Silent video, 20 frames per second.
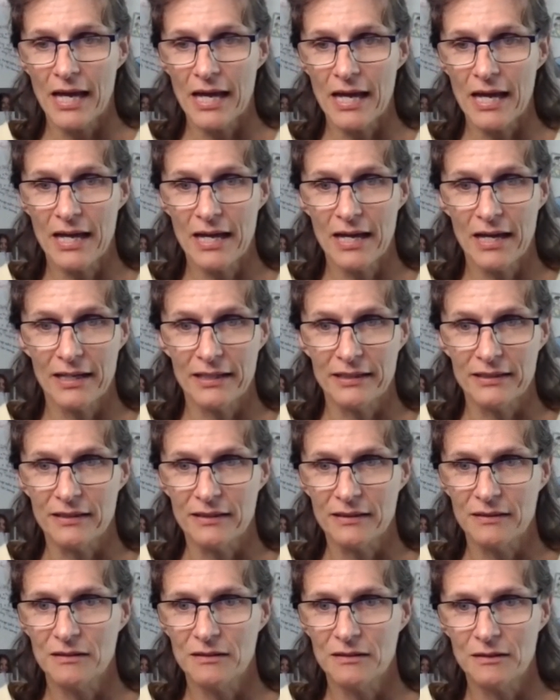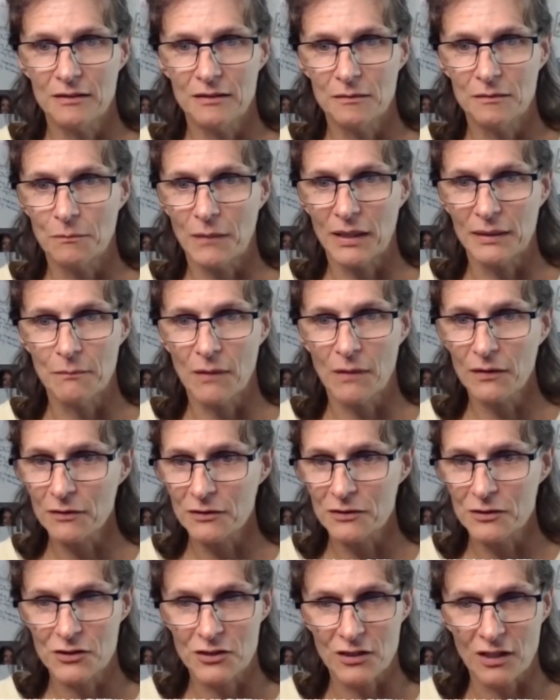And my
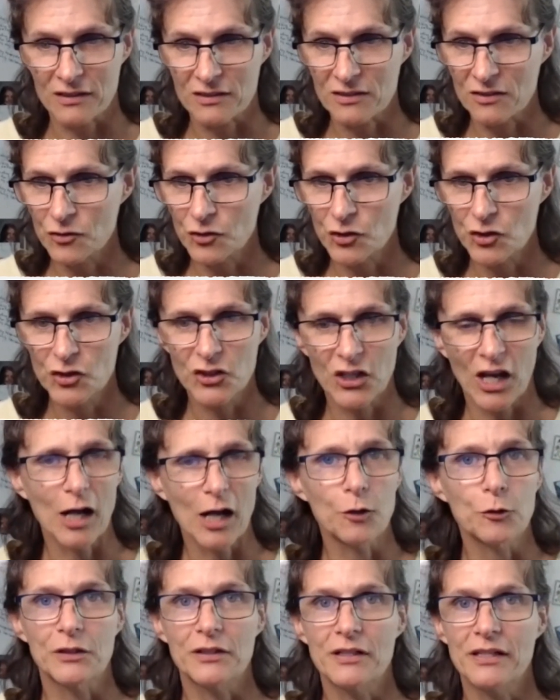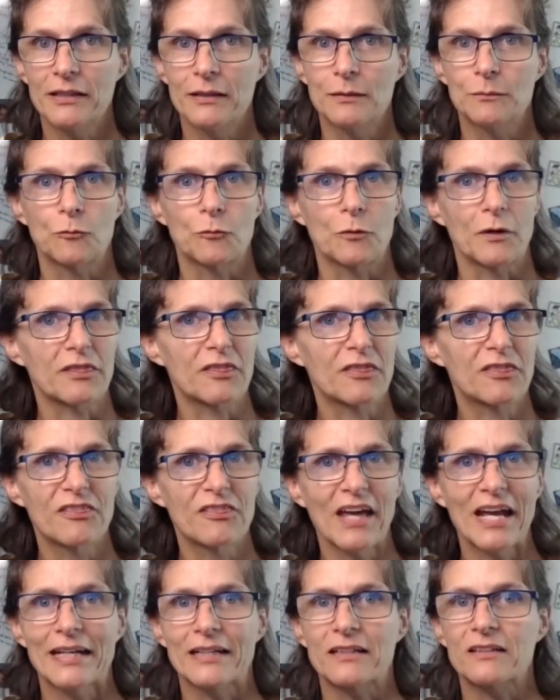mother just showered him with
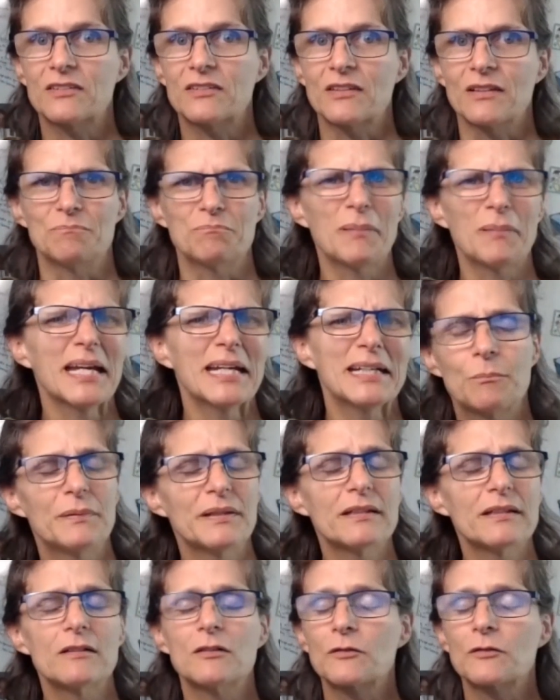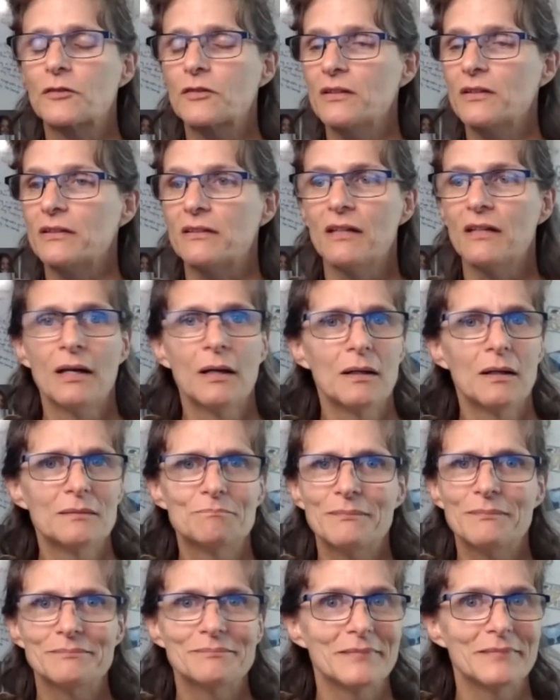thanks and paid his bills and
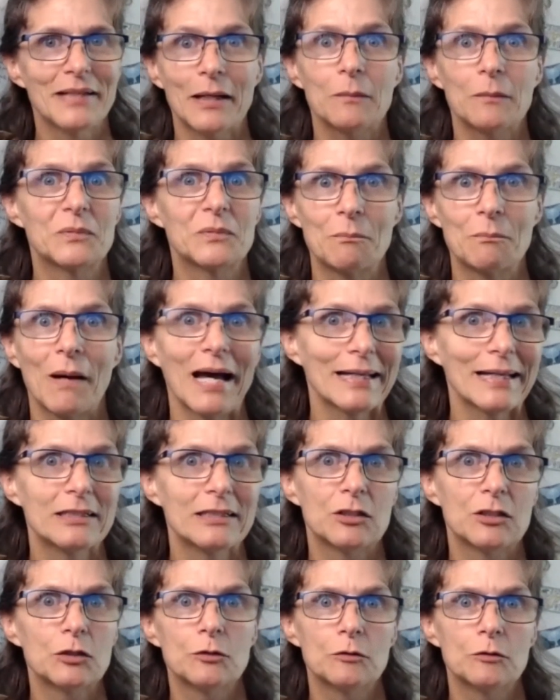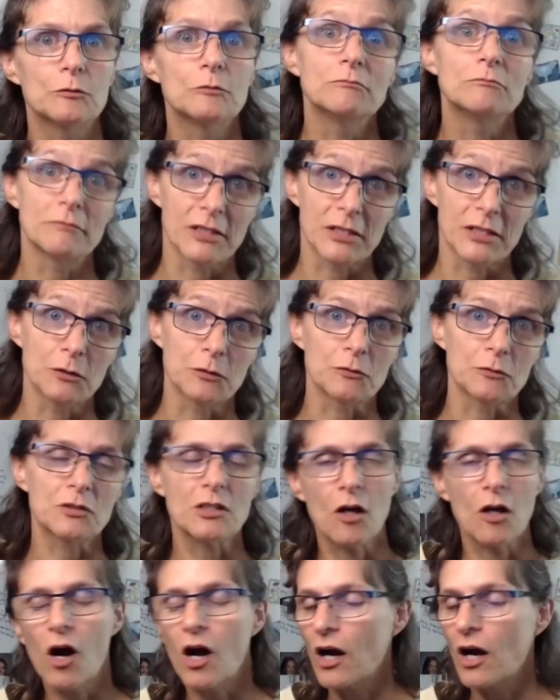helped buy a new
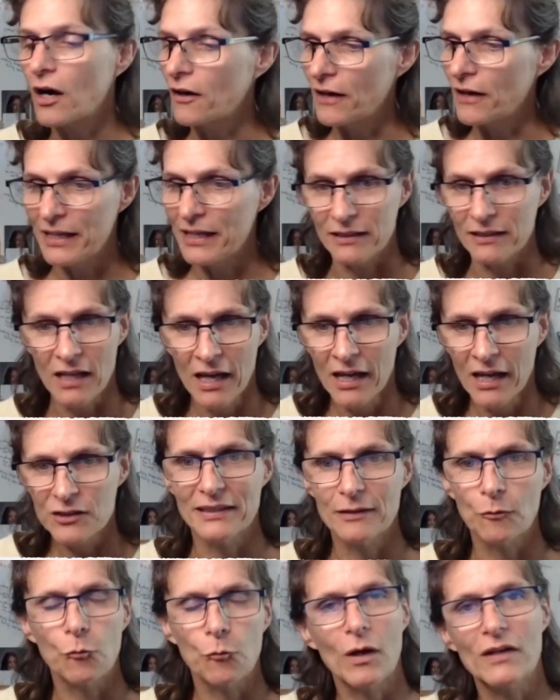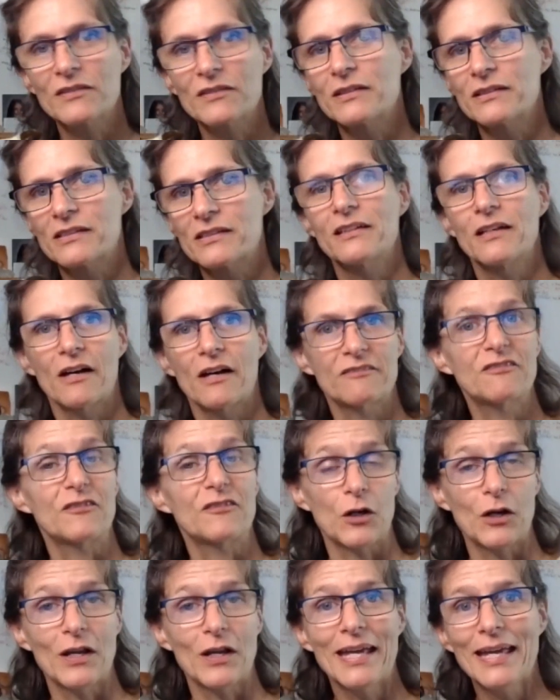used car. And it wasn't enough
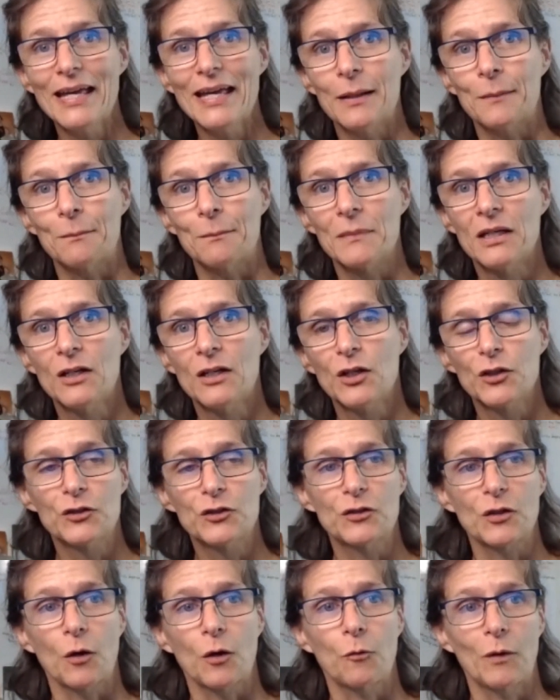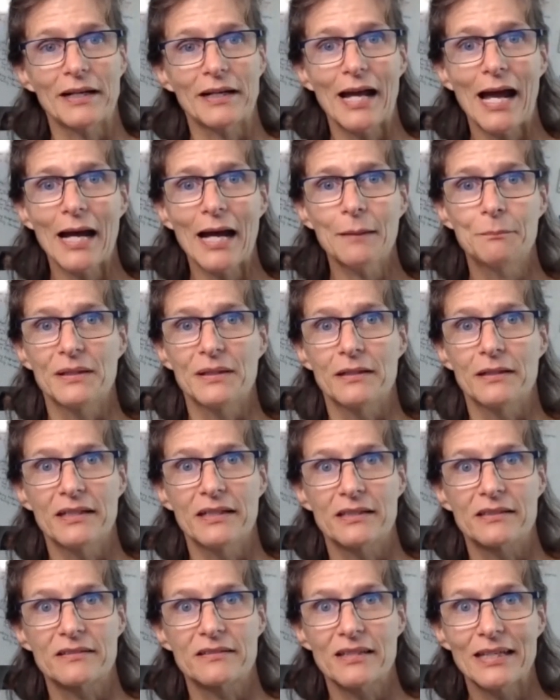for him. So what happened
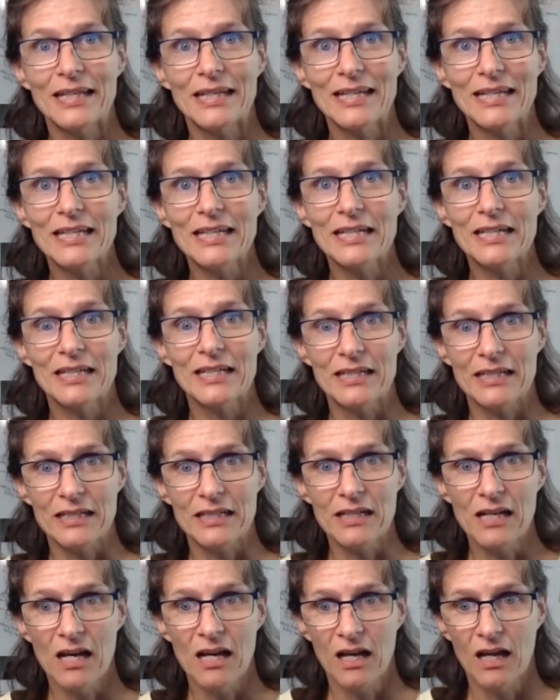is he